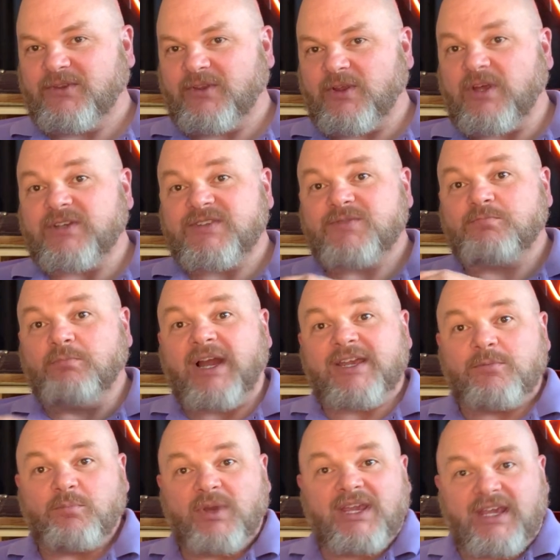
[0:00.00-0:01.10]
this
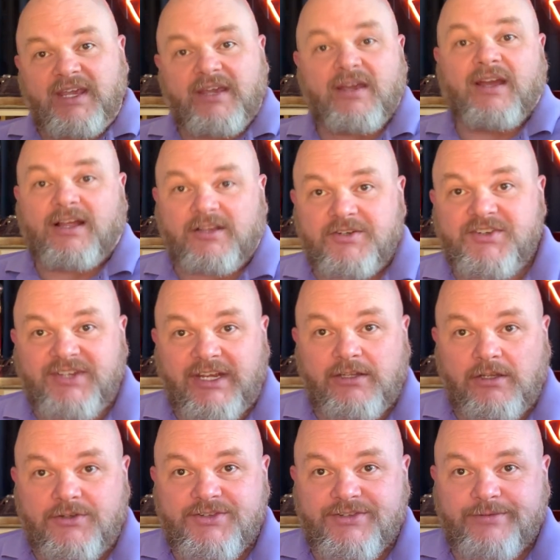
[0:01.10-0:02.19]
might be
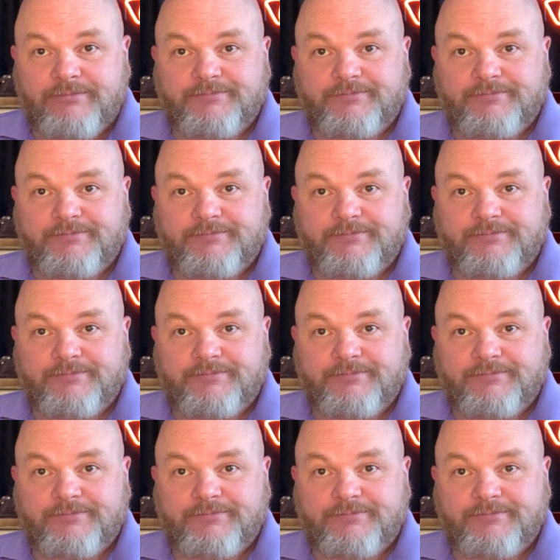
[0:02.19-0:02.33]
Ehlers-Danlos.